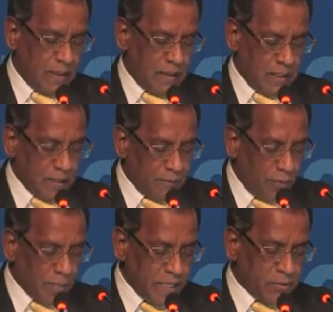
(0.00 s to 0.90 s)

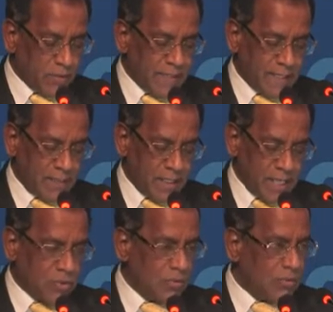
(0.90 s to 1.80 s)
information
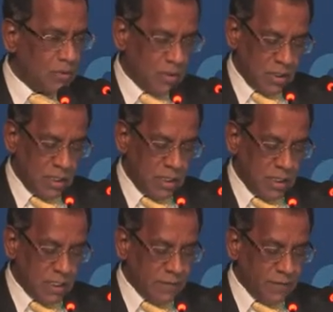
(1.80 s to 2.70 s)
dissemination,
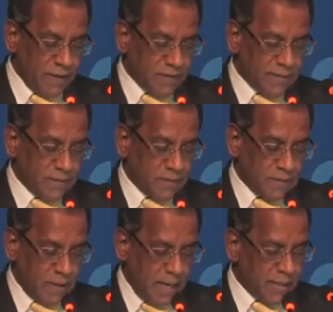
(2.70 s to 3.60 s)
events,
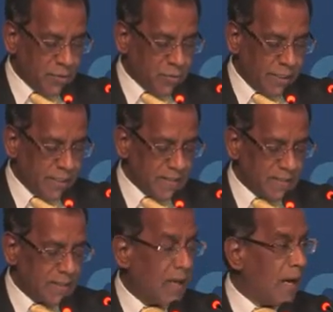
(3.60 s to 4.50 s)
and trainings,
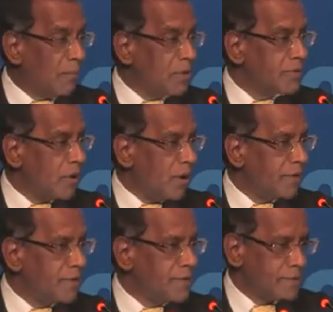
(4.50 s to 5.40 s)
amongst
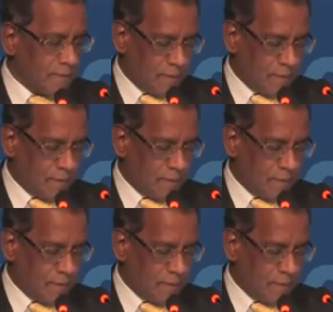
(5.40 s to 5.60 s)
others.